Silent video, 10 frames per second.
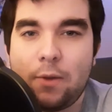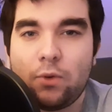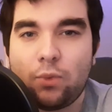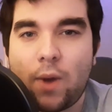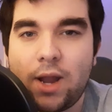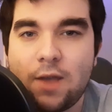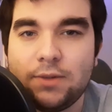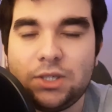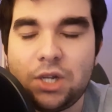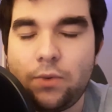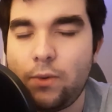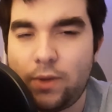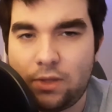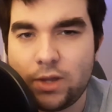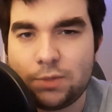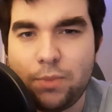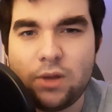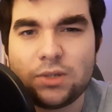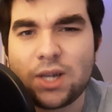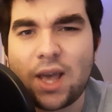with what he was doing with his
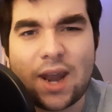music,